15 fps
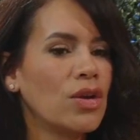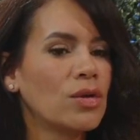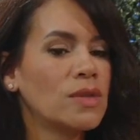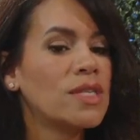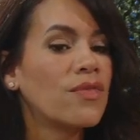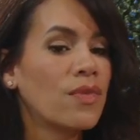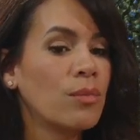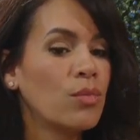you know
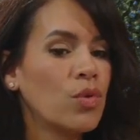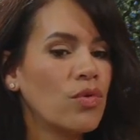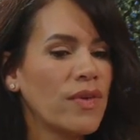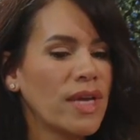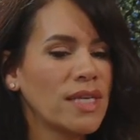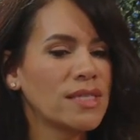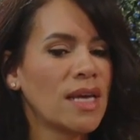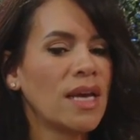different
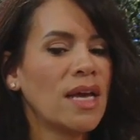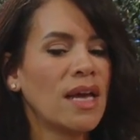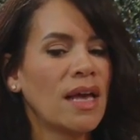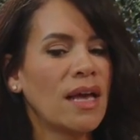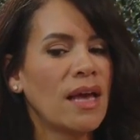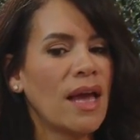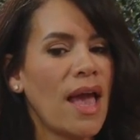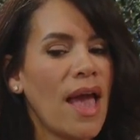movies
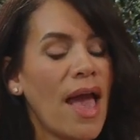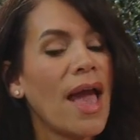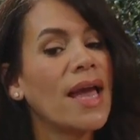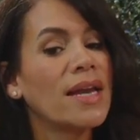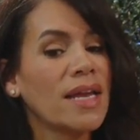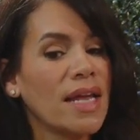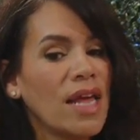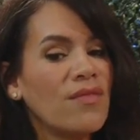
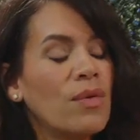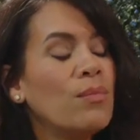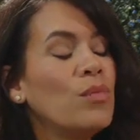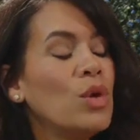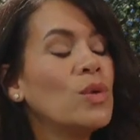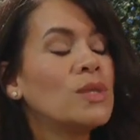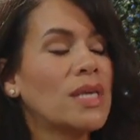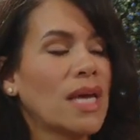and even
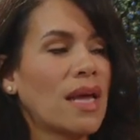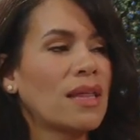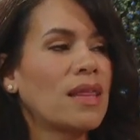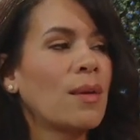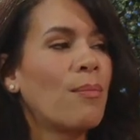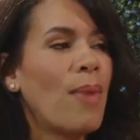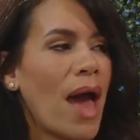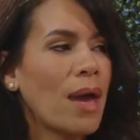music, I
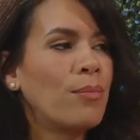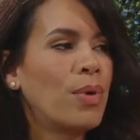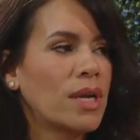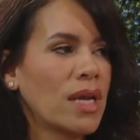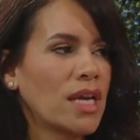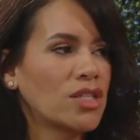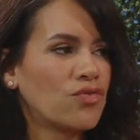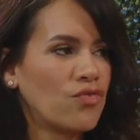think Bad
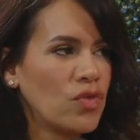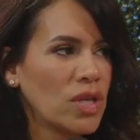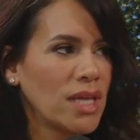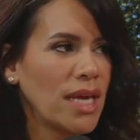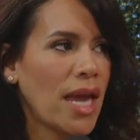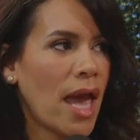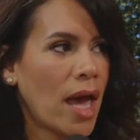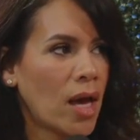Bunny has
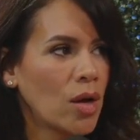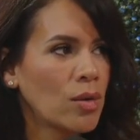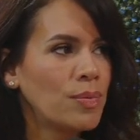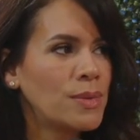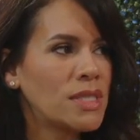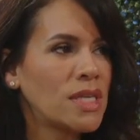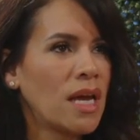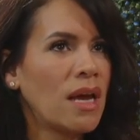really
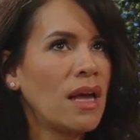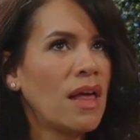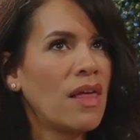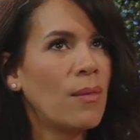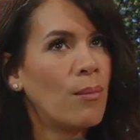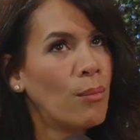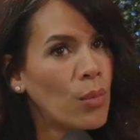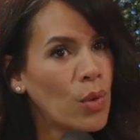helped
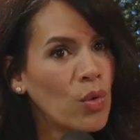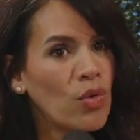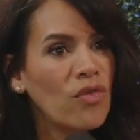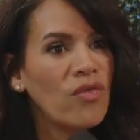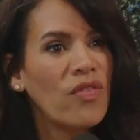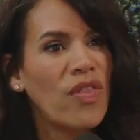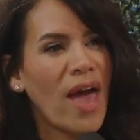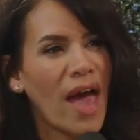
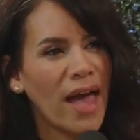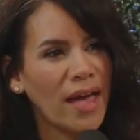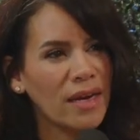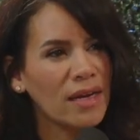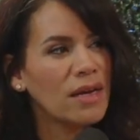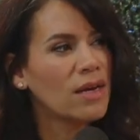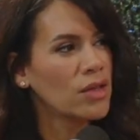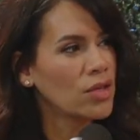move
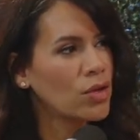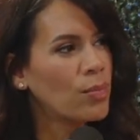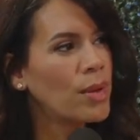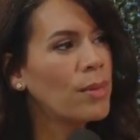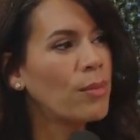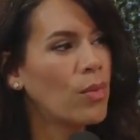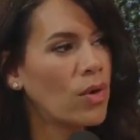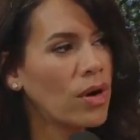that a little
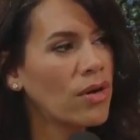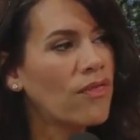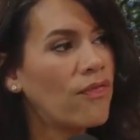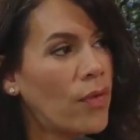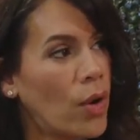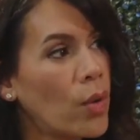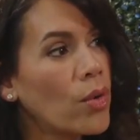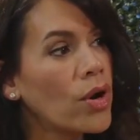bit more
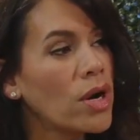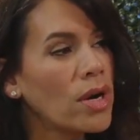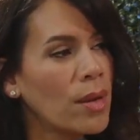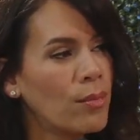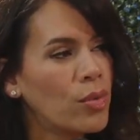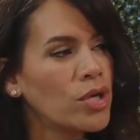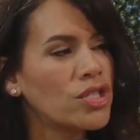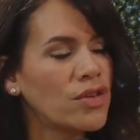forward
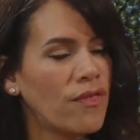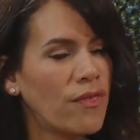and mm-hmm. push it mm-hmm.